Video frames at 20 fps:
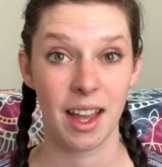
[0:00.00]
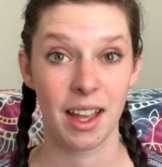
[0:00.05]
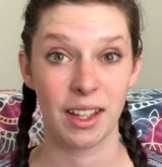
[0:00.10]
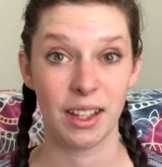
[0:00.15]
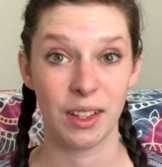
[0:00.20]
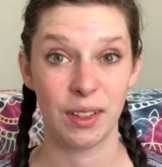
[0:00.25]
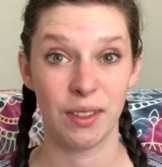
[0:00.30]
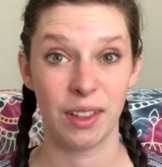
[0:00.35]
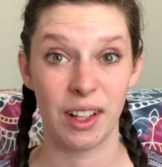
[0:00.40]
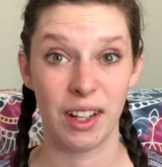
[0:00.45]

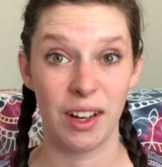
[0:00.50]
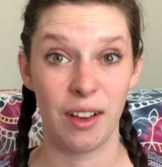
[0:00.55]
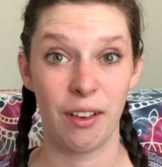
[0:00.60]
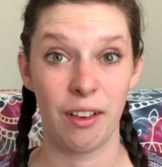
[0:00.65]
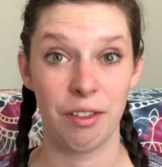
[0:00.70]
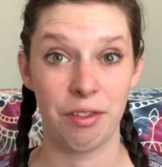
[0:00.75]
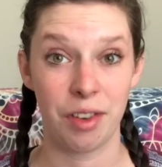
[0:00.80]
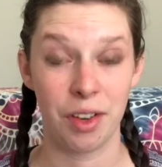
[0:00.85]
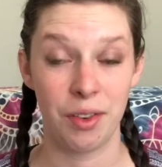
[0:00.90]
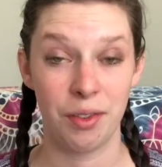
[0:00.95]
You want to know a
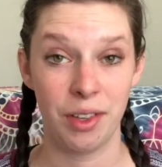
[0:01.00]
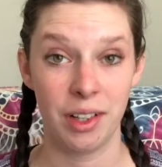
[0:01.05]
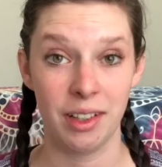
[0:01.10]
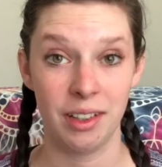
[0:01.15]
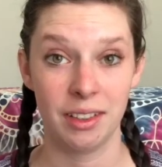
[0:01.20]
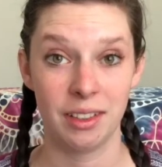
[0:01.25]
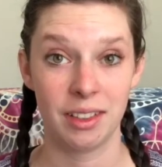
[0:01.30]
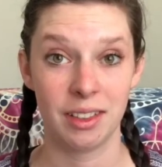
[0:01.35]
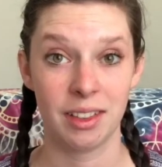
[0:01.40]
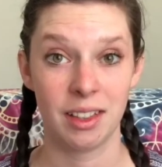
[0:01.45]
fun one?
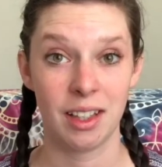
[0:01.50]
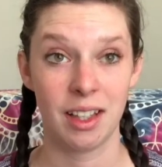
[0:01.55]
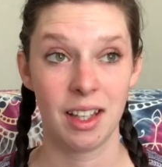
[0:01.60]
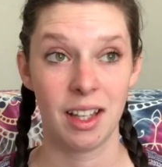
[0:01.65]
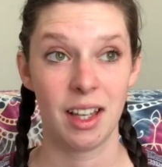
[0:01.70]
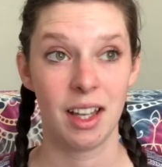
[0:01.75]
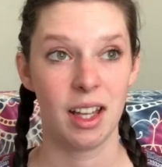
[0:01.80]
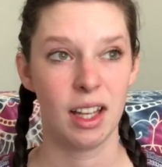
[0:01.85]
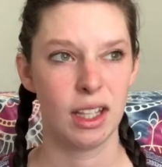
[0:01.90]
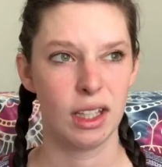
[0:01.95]

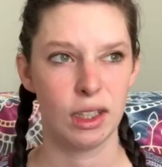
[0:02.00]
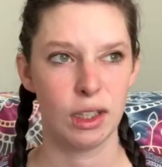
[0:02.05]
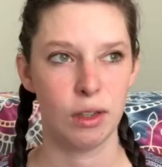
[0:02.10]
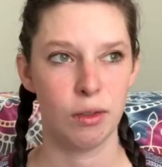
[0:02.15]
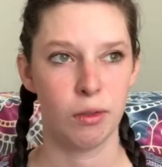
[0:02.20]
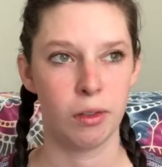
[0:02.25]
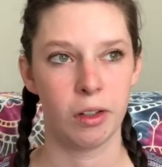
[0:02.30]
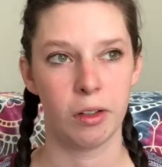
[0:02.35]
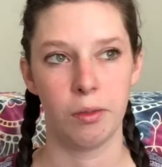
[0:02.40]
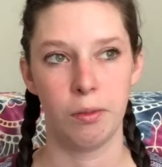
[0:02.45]
You